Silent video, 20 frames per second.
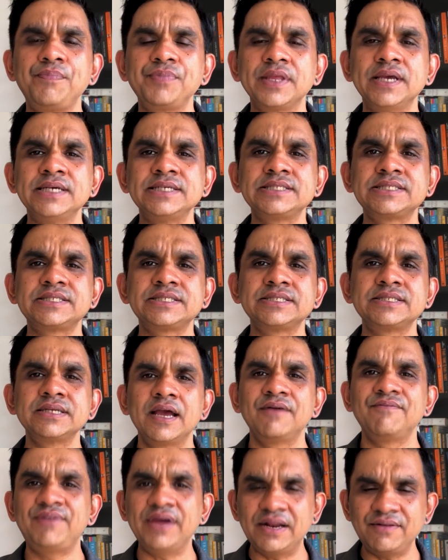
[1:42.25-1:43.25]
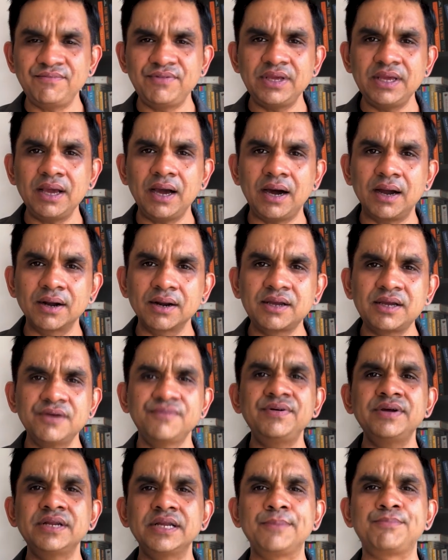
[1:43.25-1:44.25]
is when we are
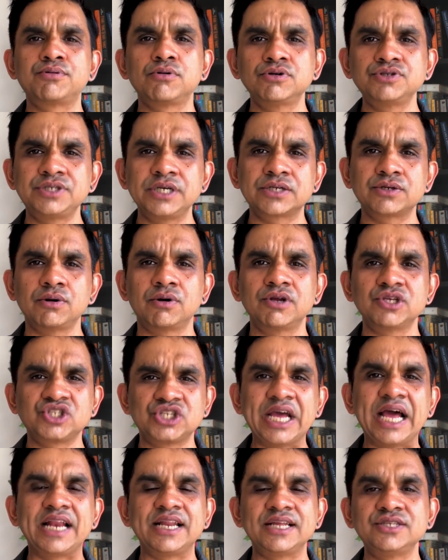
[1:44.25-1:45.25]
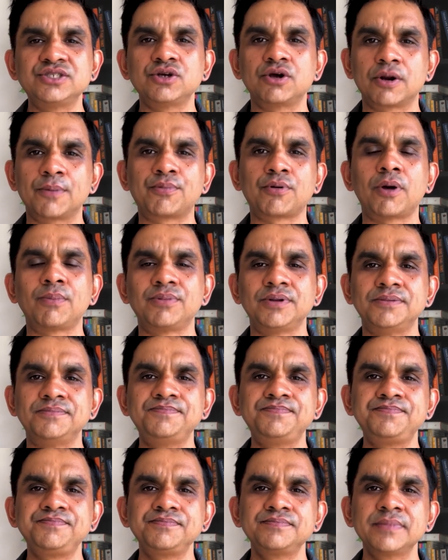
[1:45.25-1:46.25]
given a project or a challenge or a
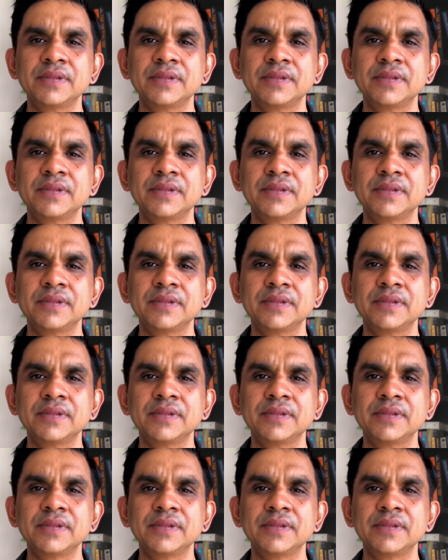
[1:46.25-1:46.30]
problem,